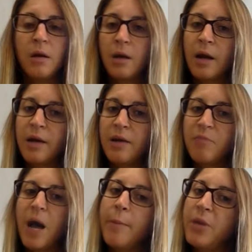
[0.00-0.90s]
kind of
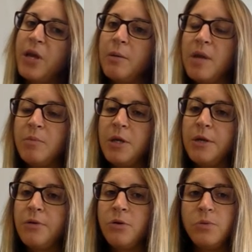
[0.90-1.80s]
pop in.
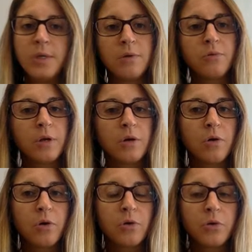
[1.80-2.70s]
Maybe you didn't read an
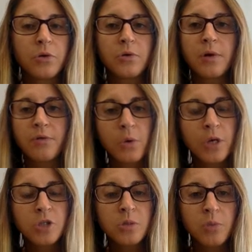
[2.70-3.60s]
article or you didn't have a
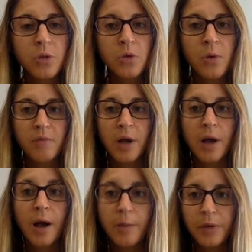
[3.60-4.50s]
question, but you have a
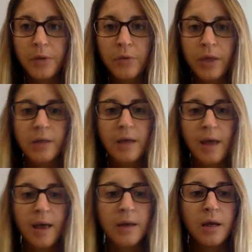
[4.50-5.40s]
comment you'd like to
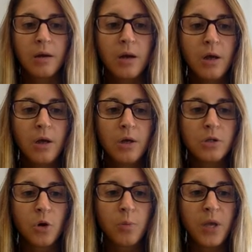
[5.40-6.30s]
add in.
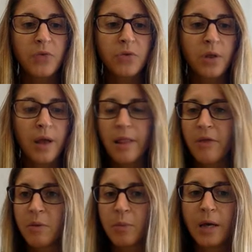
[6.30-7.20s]
So basically I'd
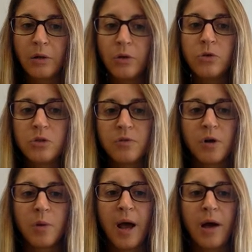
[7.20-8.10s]
let them kind of loose
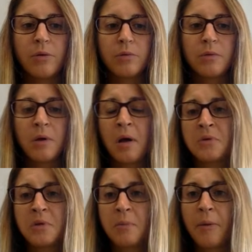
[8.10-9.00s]
for about, I
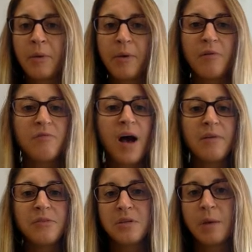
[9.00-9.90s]
would say probably about
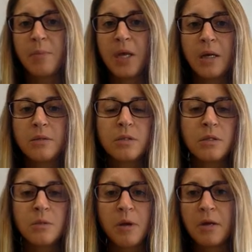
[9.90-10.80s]
5 to 10 minutes.
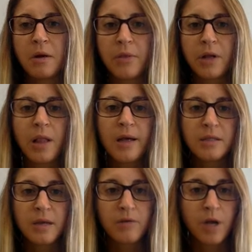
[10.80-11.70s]
It depended on the
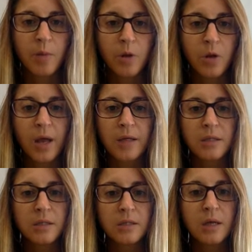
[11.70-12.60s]
class. I have a couple
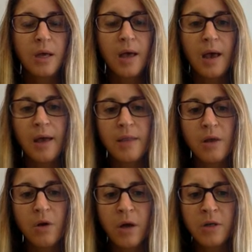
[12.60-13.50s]
classes, and they
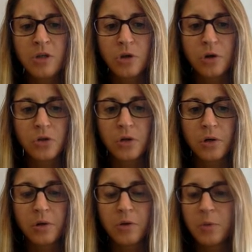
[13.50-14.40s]
all kind of structured it
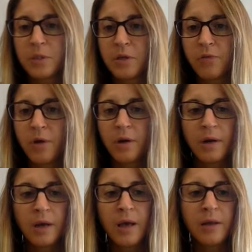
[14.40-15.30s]
a little bit different. And
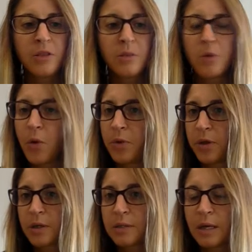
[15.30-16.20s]
I kind of let them go with
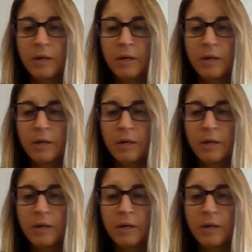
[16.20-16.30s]
it because I didn't